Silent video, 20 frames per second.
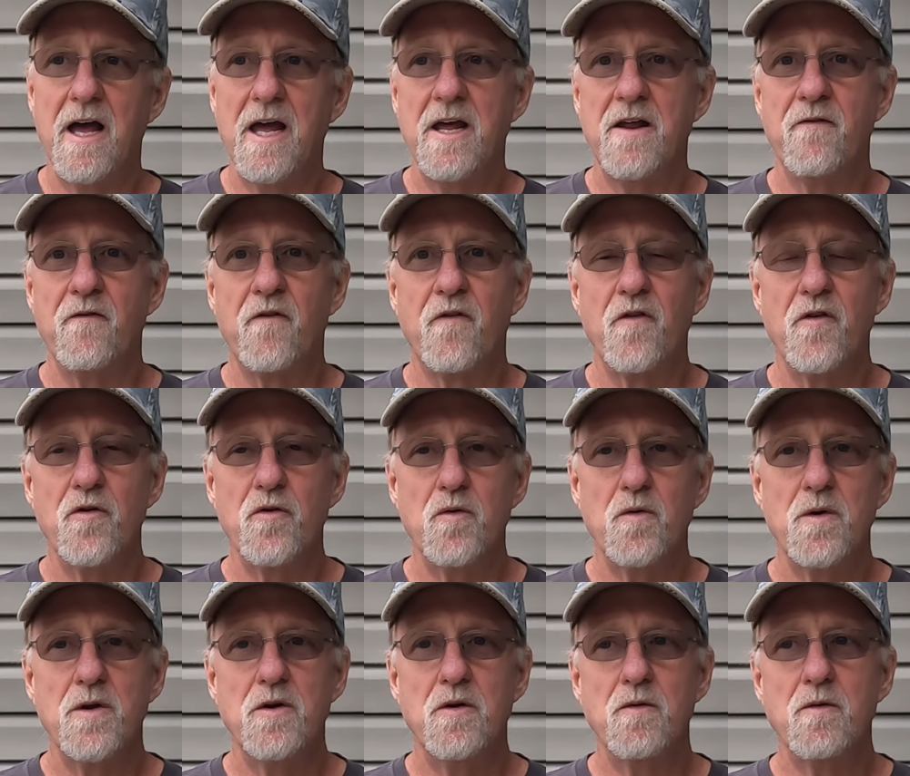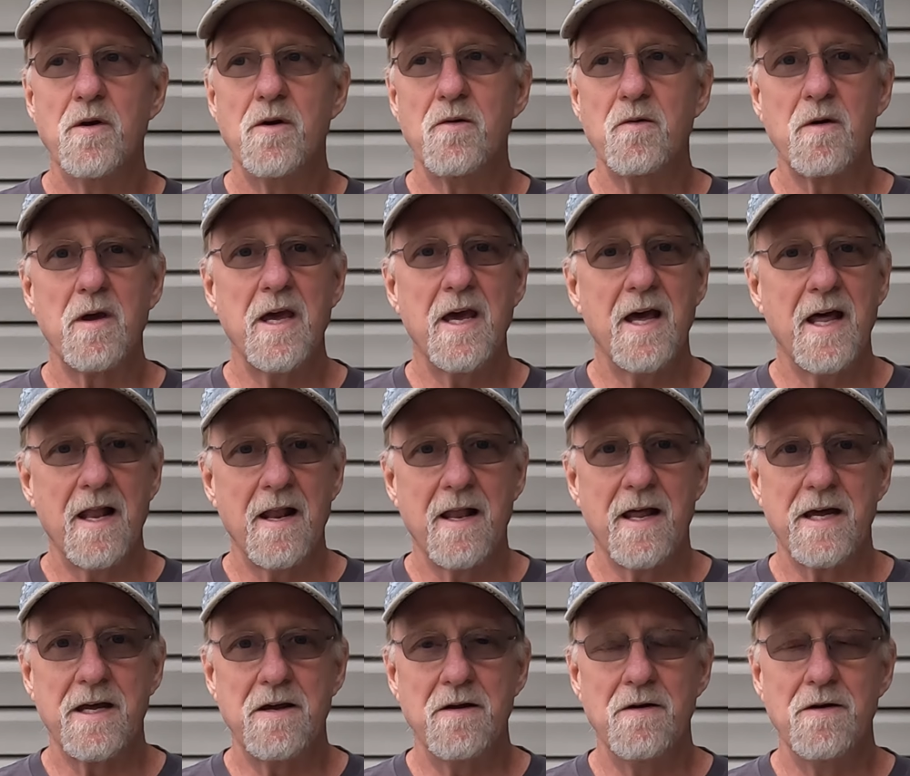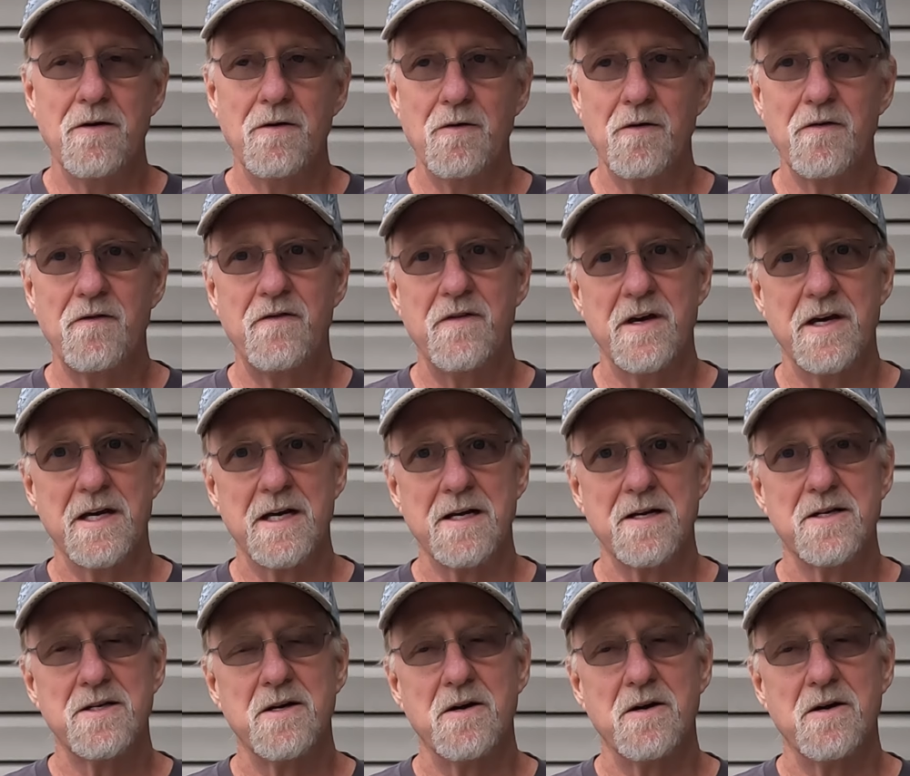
in fruit you don't get like you do with figs.